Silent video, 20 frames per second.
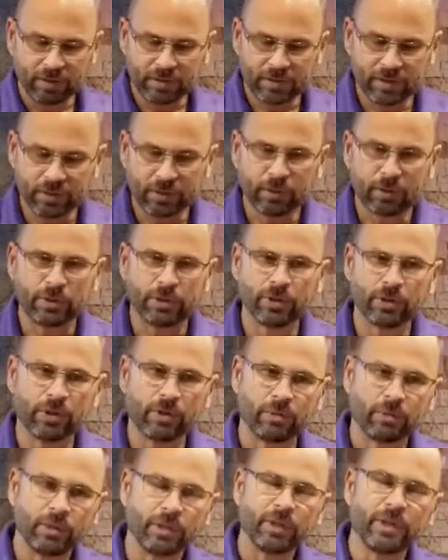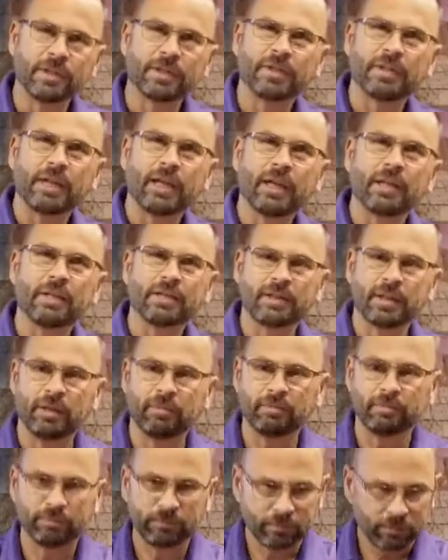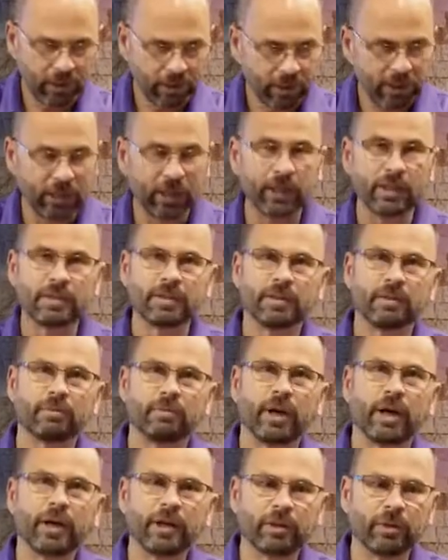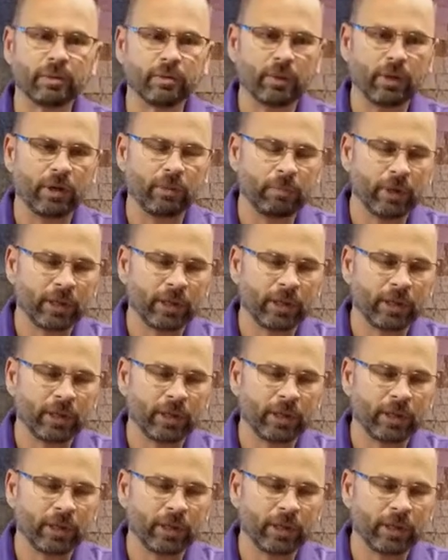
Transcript: zero sugar one stands up against the regular one,